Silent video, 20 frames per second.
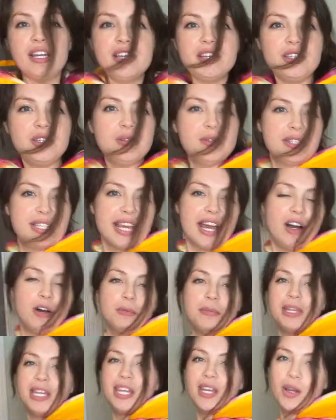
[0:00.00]
You tell
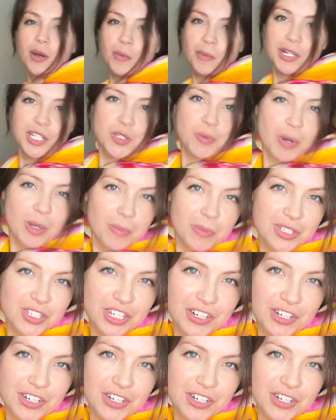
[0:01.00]
me which one was